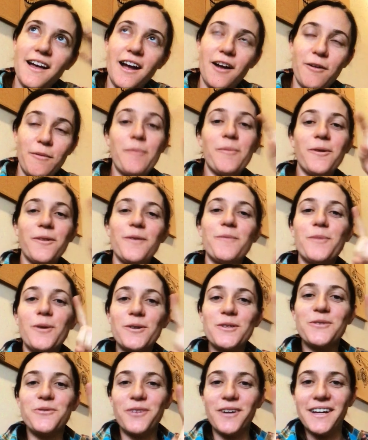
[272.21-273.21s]
I remember the
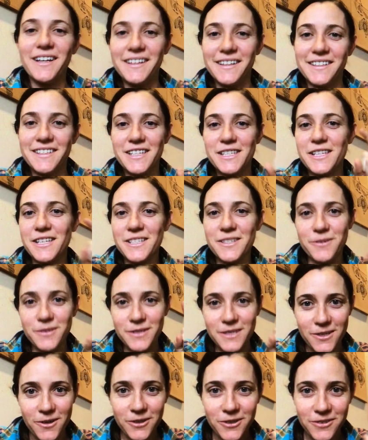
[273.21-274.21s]
most fun, just because it was
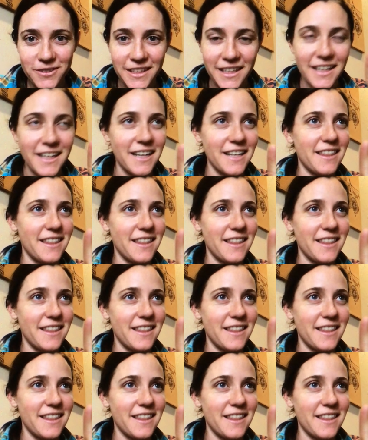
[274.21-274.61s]
so unique.